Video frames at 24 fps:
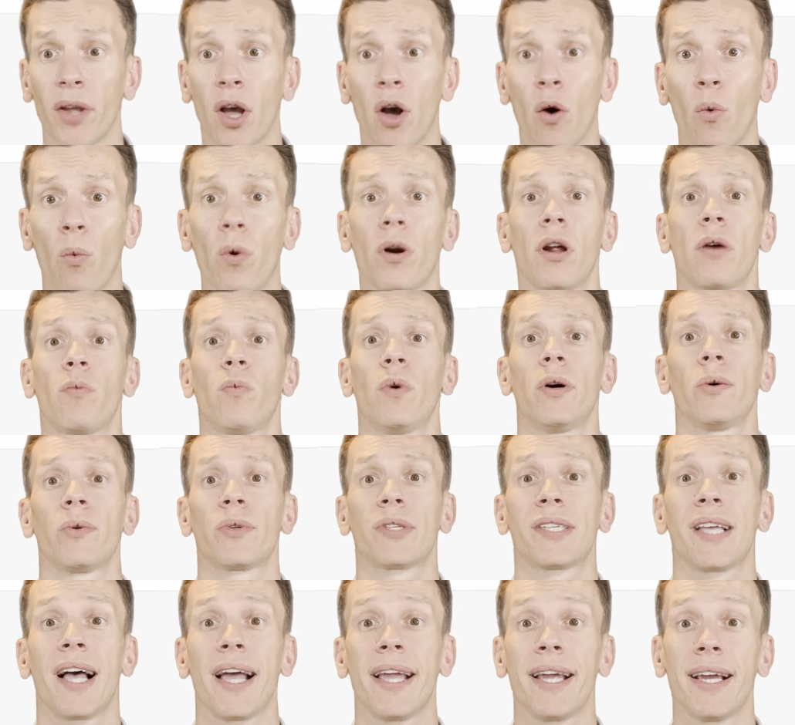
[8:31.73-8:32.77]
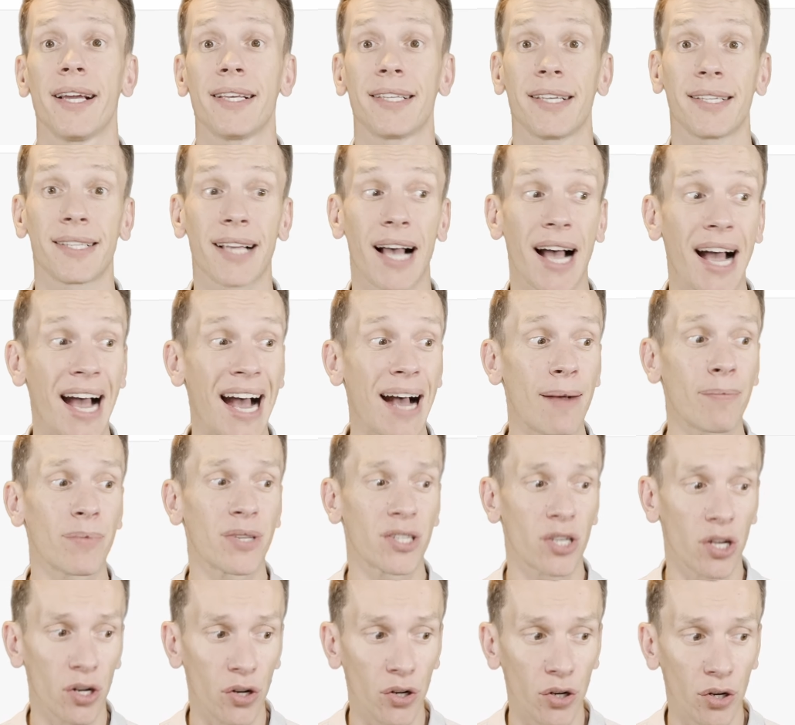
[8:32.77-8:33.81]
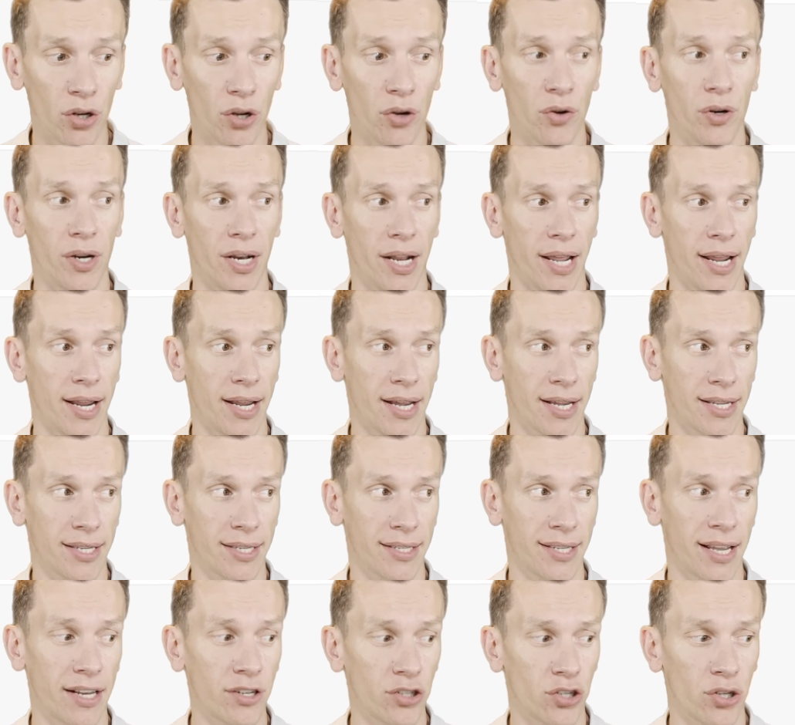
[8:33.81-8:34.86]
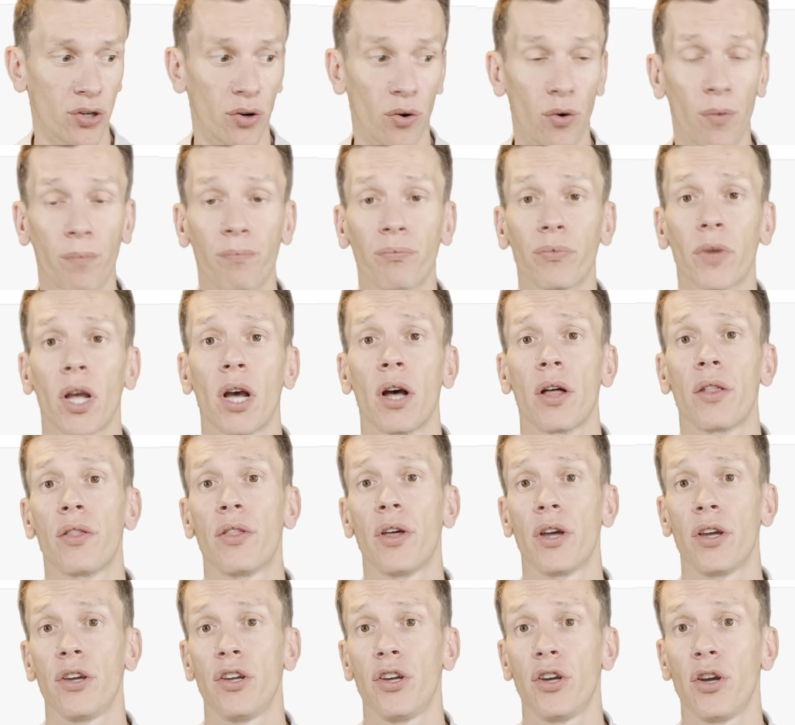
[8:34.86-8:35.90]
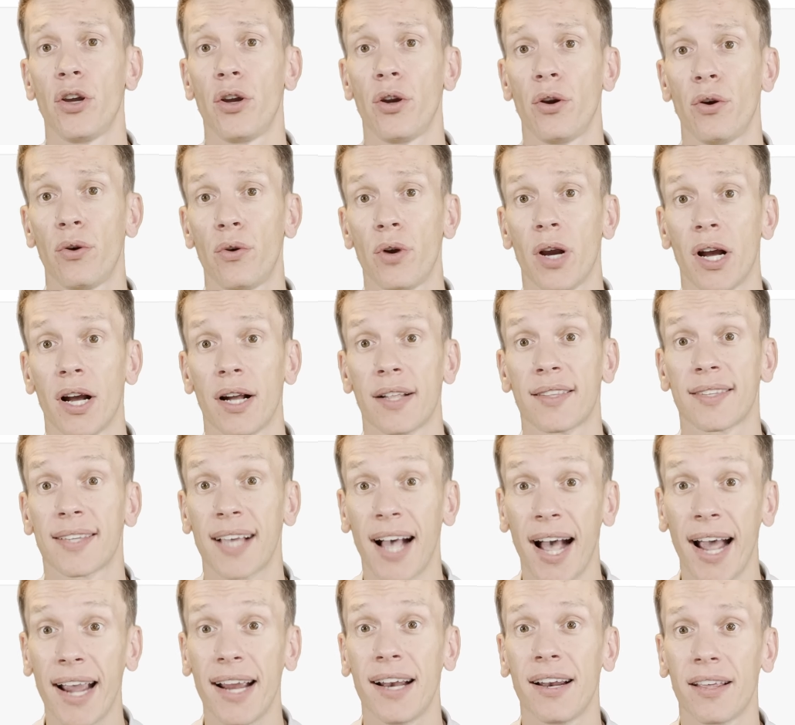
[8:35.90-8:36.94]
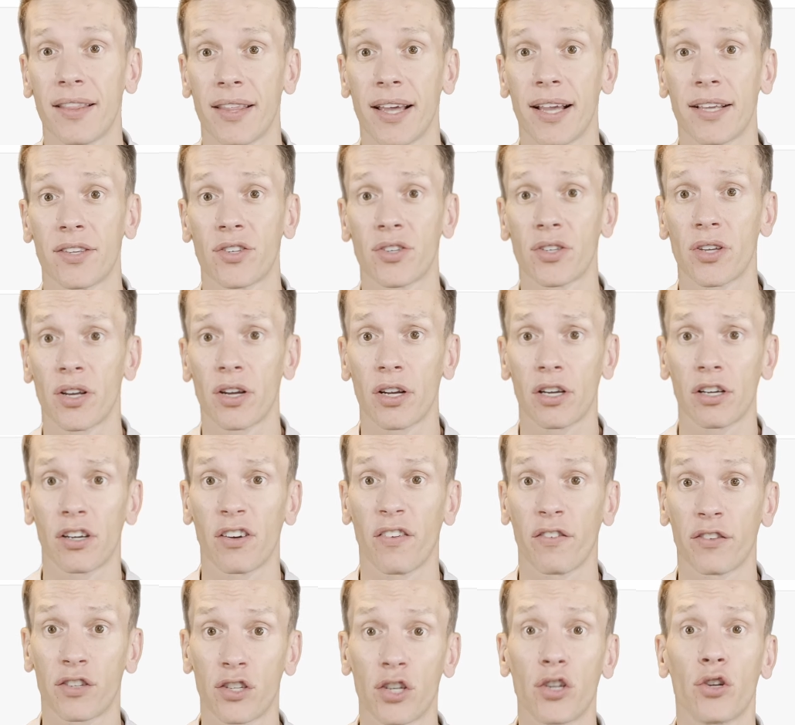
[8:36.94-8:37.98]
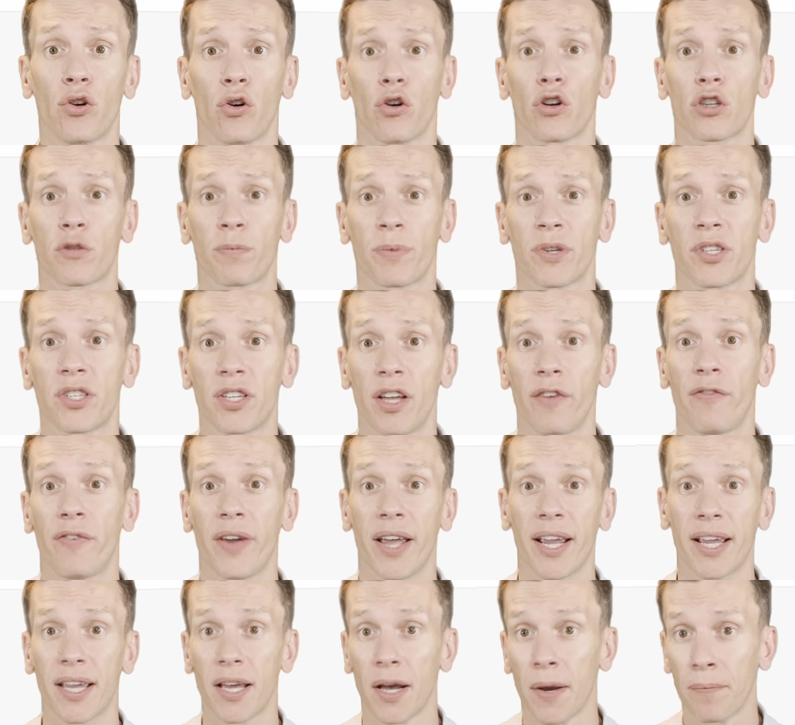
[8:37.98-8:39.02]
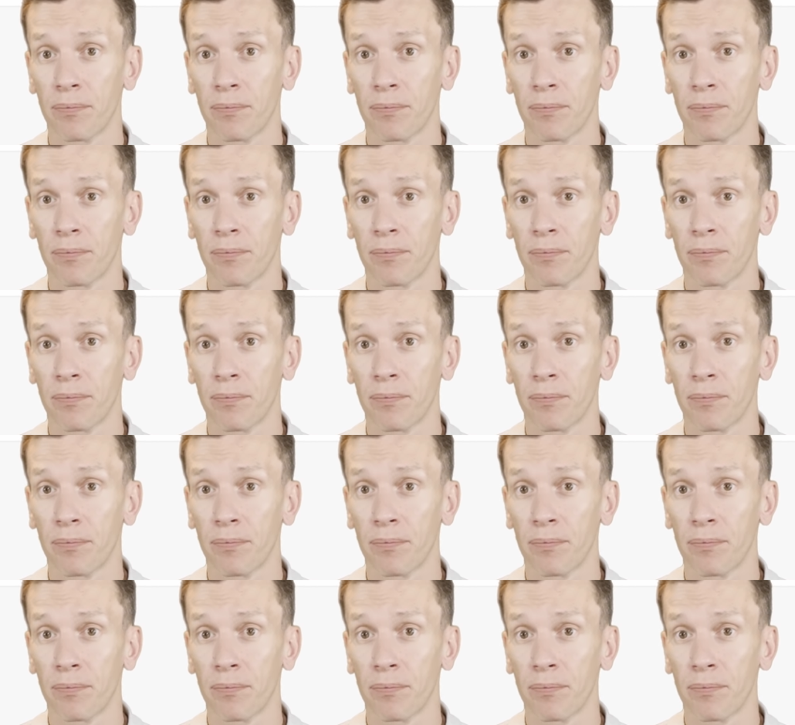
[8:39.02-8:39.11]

What I will say is it's absolutely essential that you tailor this to your specific